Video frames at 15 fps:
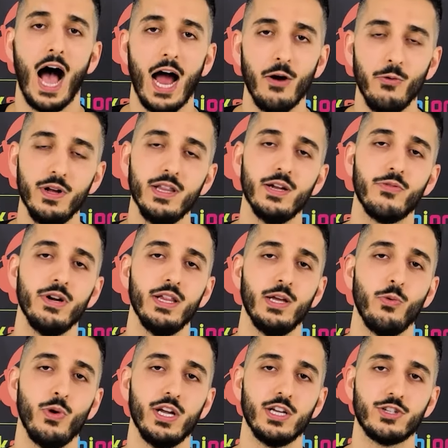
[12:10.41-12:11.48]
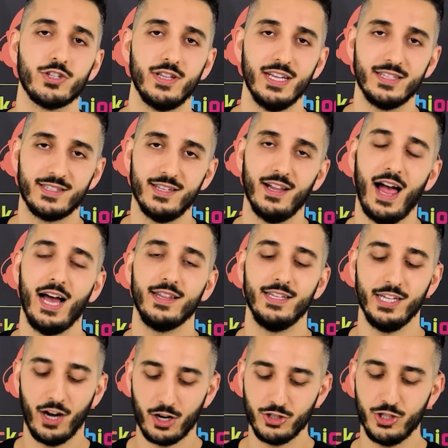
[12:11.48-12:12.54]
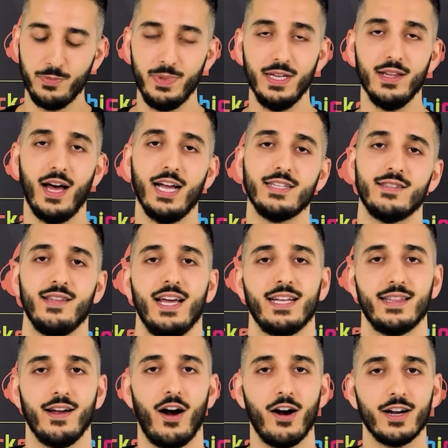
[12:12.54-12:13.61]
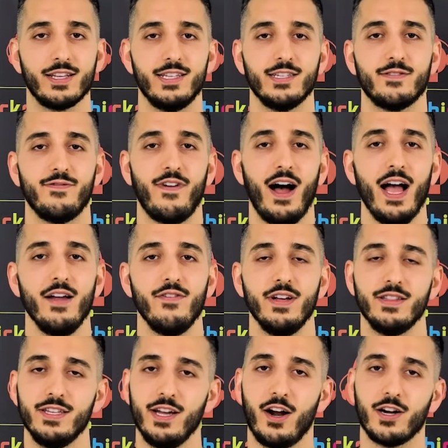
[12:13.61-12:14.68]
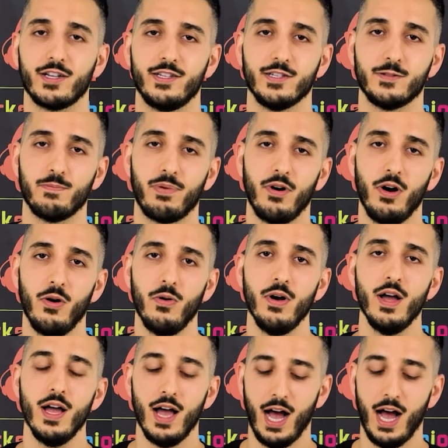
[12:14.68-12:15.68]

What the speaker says: I really wish they still had the RGB lights like the Arctis 5 and the Arctis Pro.